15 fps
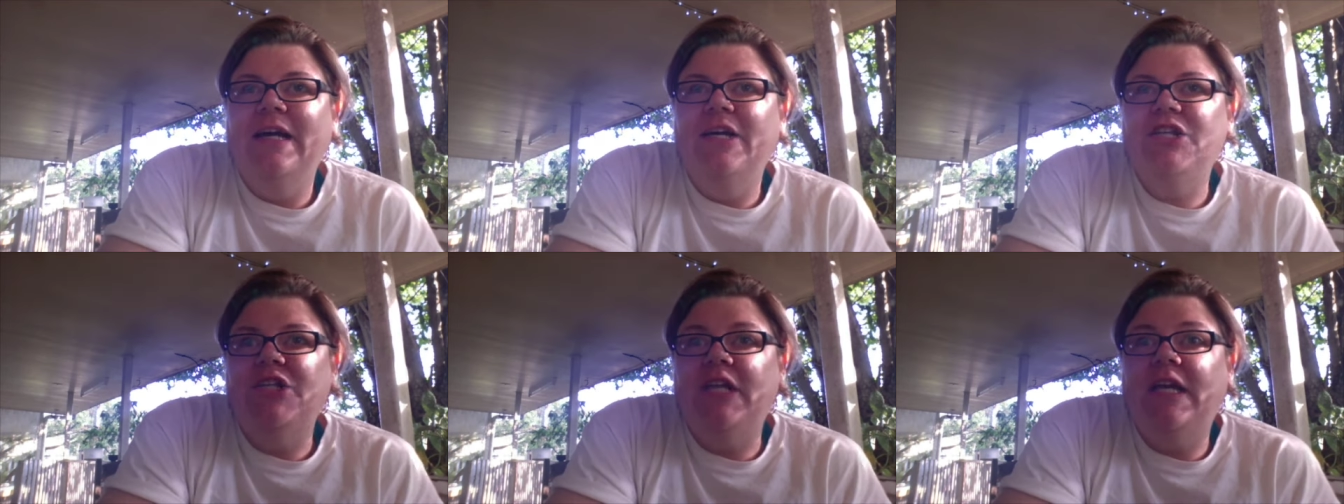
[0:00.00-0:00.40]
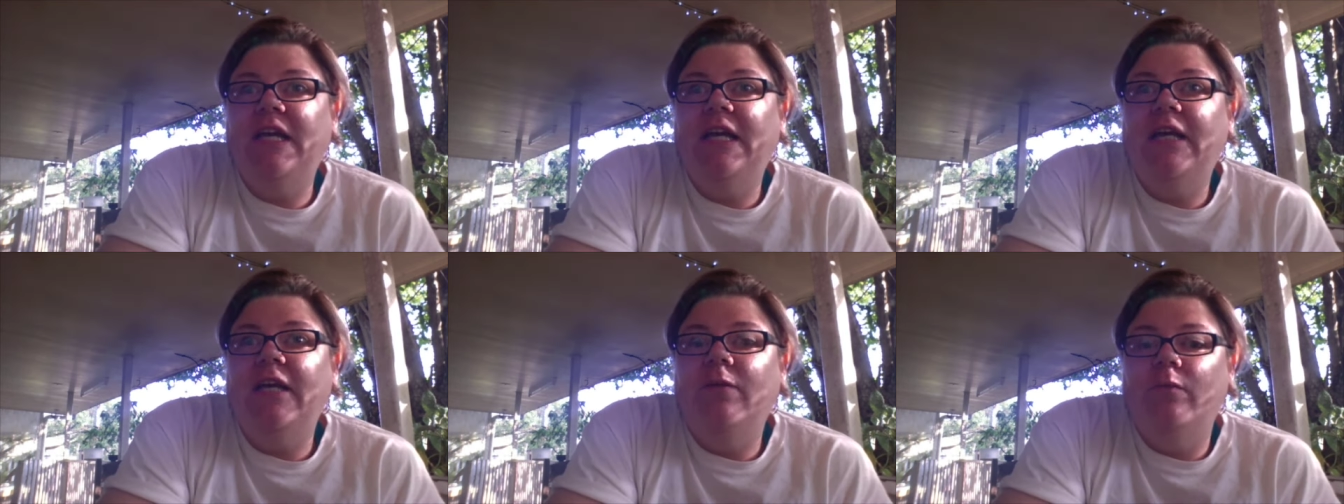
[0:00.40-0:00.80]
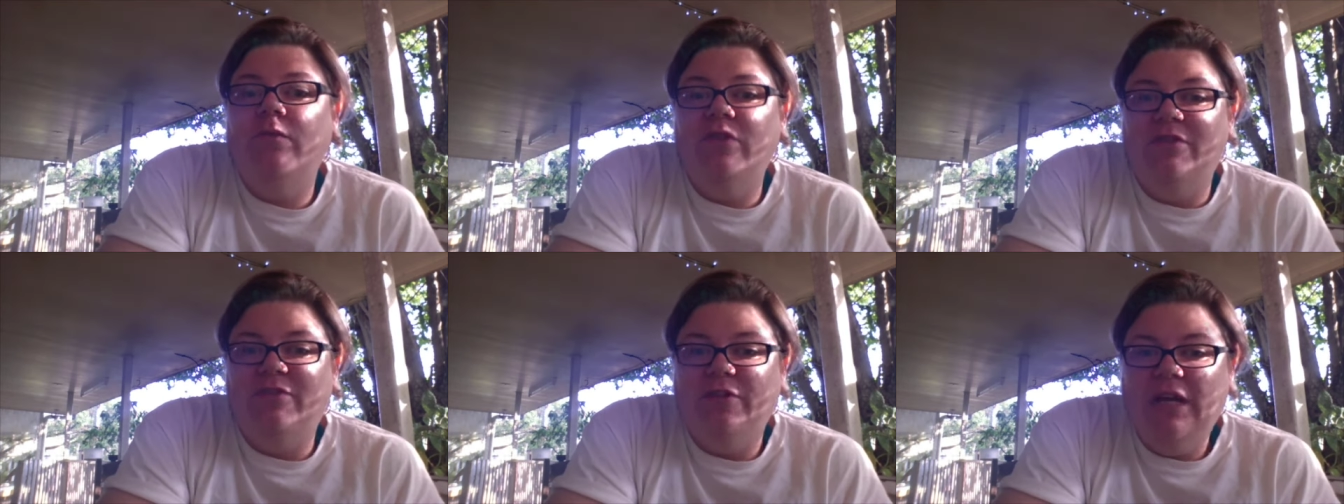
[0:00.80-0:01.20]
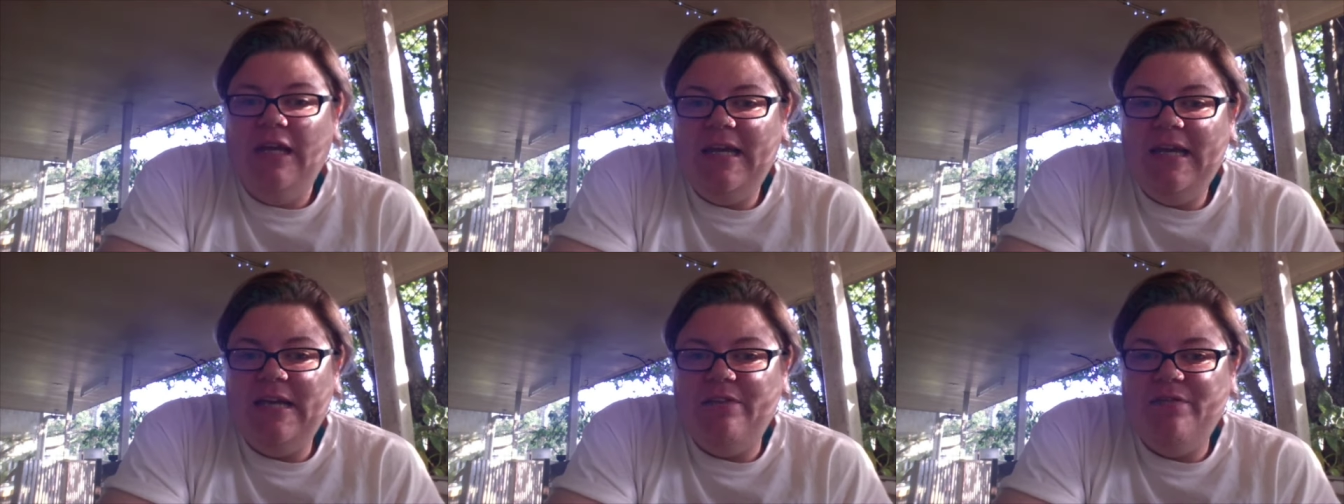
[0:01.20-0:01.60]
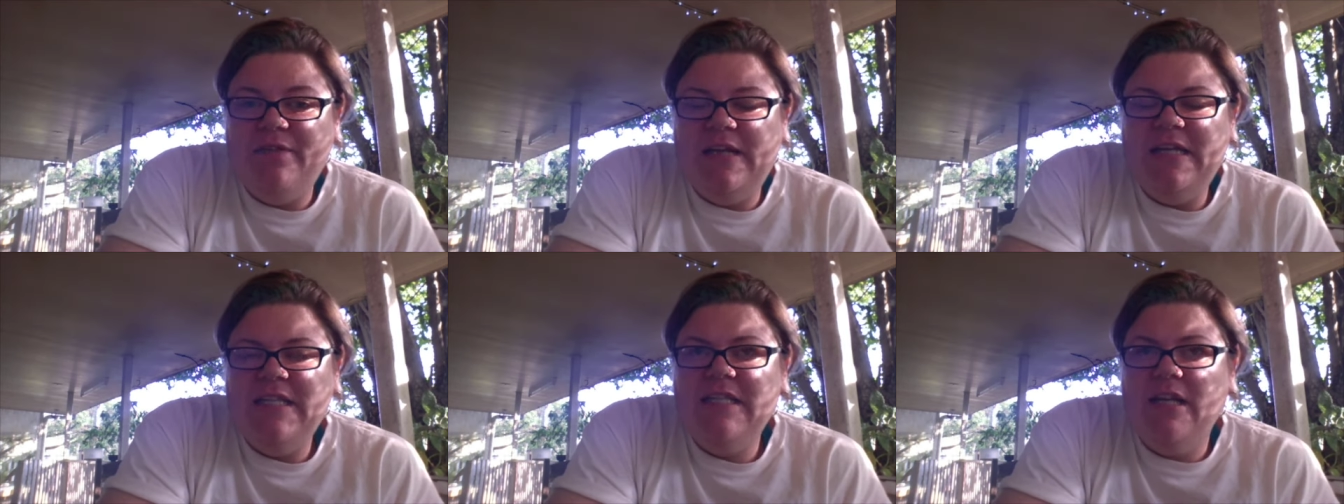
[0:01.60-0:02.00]
she was off on leave,
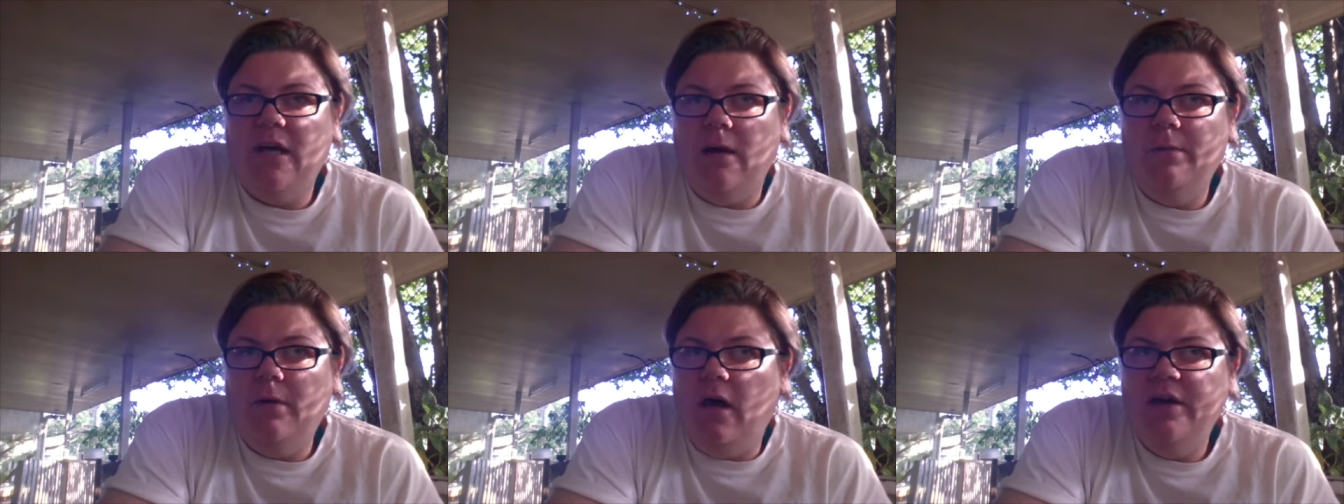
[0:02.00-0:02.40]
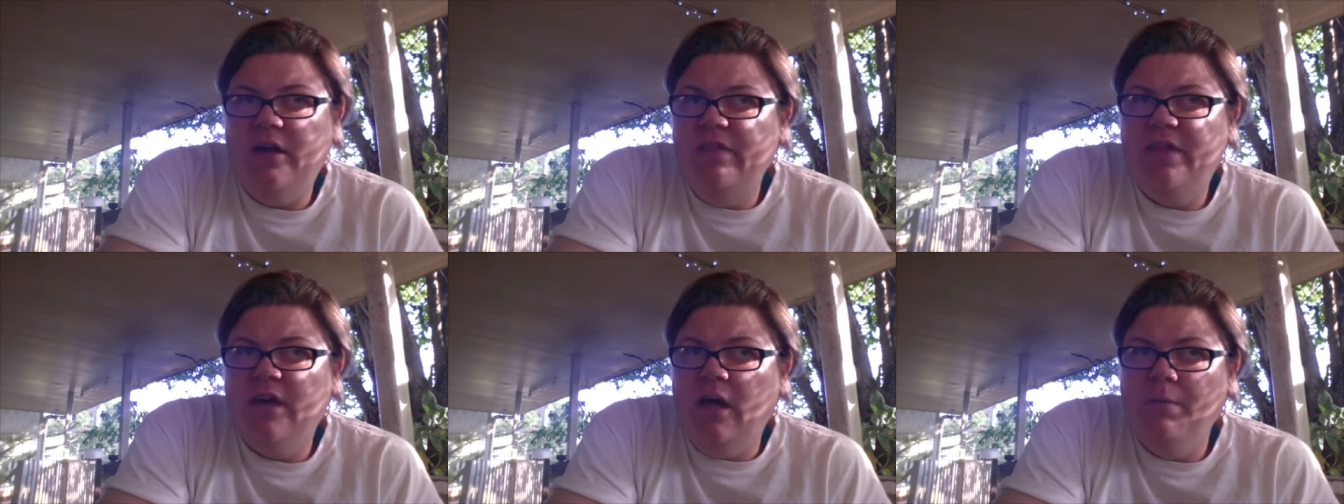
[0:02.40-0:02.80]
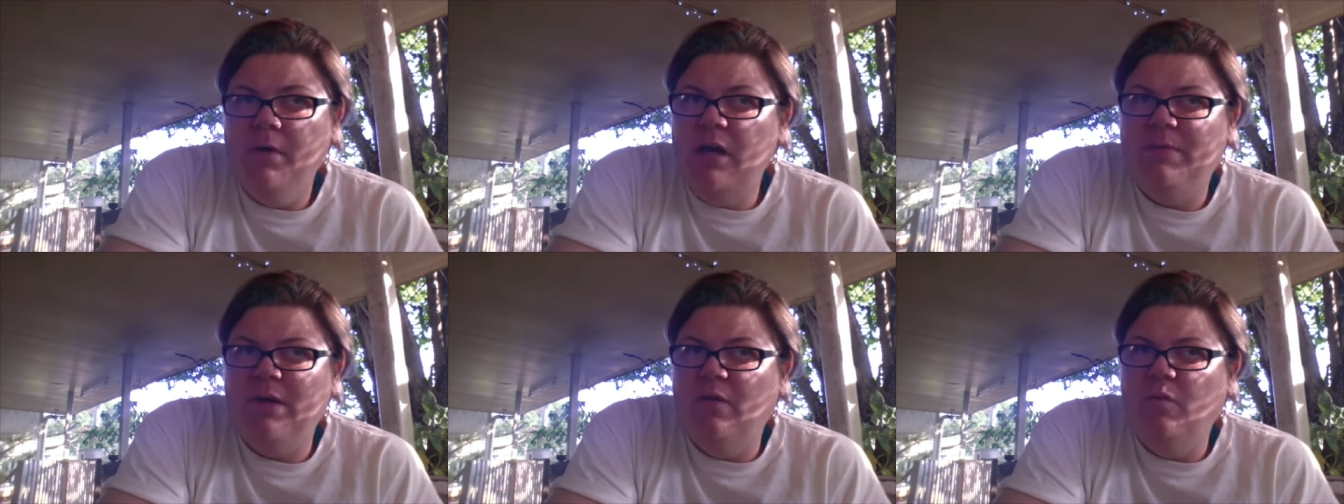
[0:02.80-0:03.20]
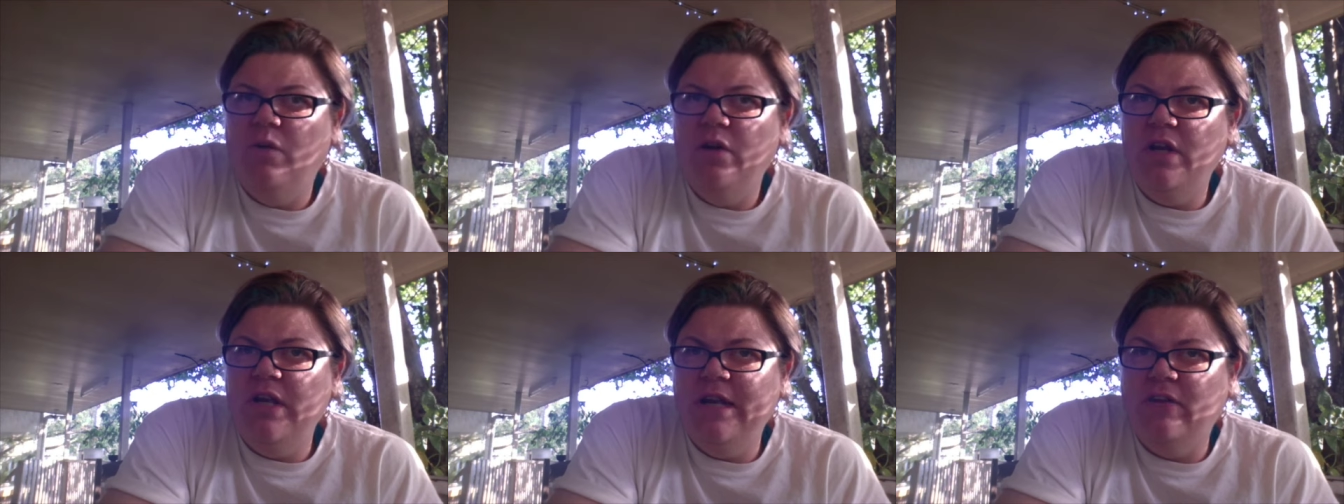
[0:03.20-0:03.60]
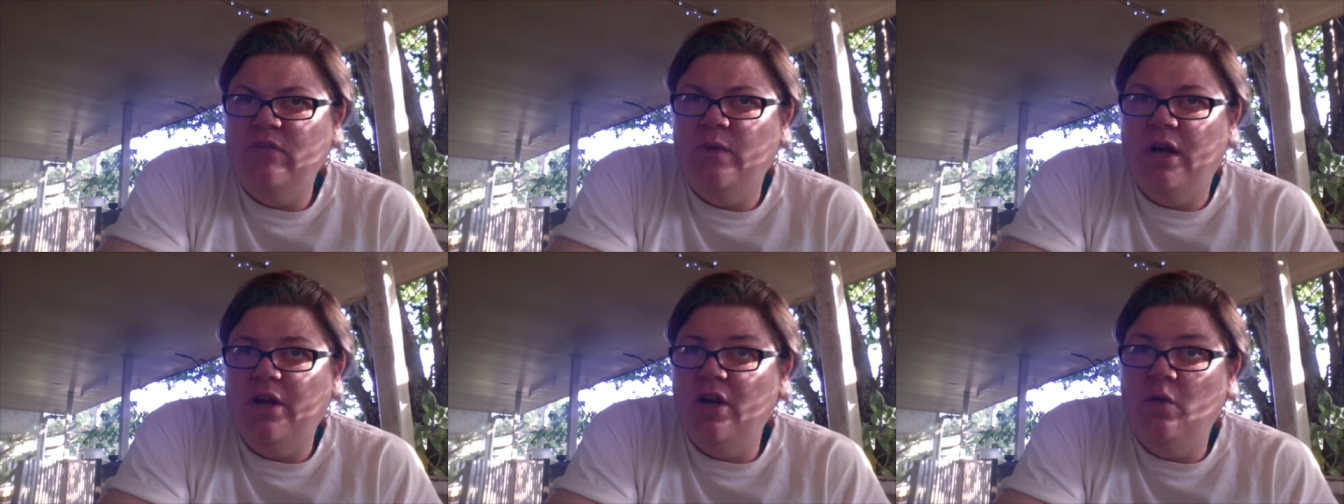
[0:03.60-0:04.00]
and he said, I'm, I do not think I'm going to be at work next
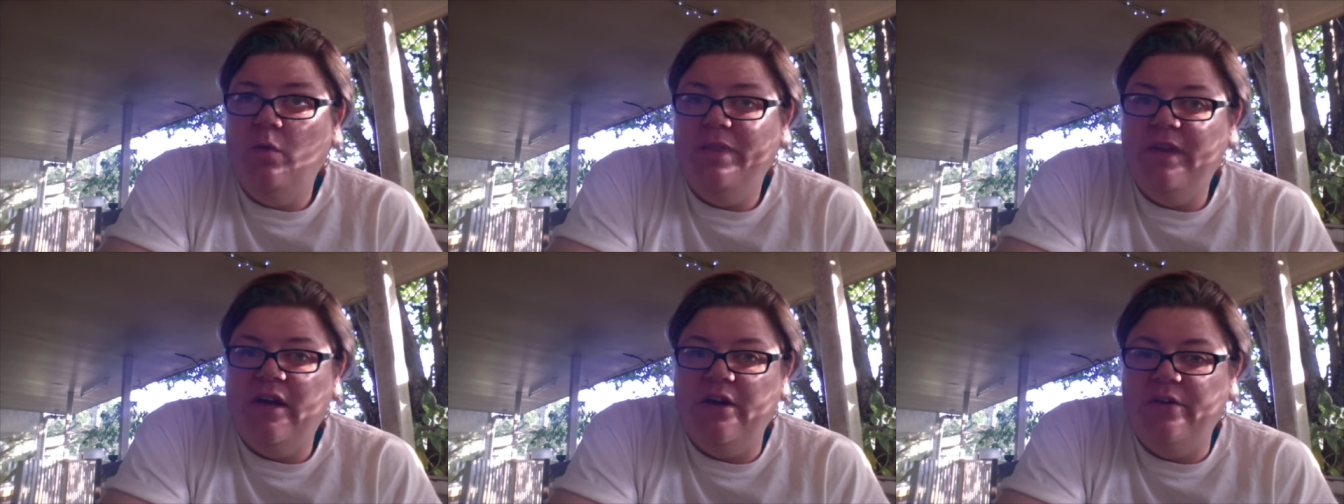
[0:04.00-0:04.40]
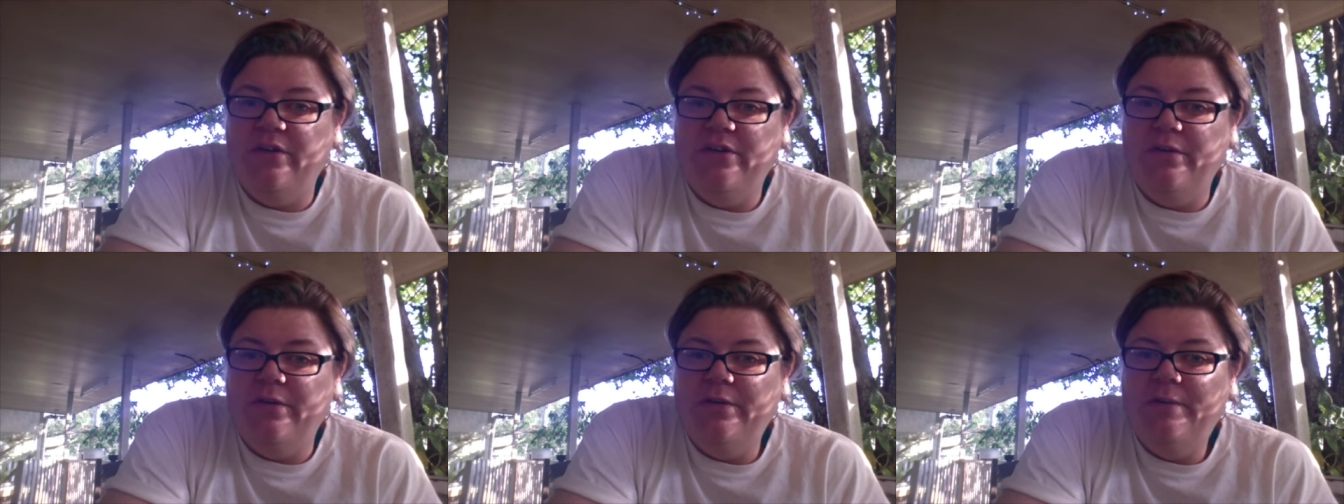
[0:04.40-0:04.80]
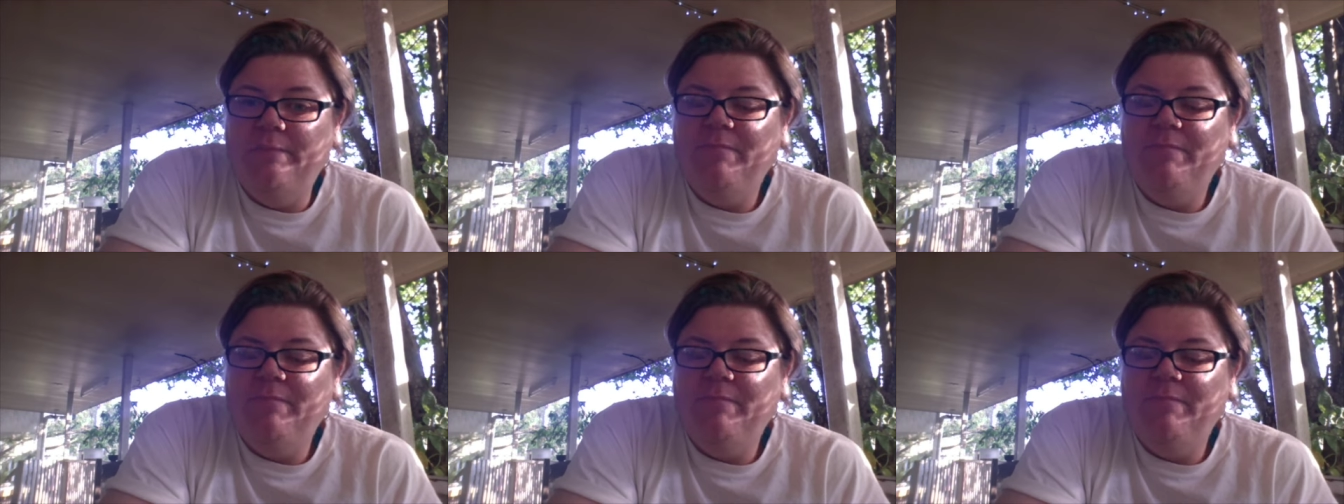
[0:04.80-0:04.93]
week. I don't know what they're going to do."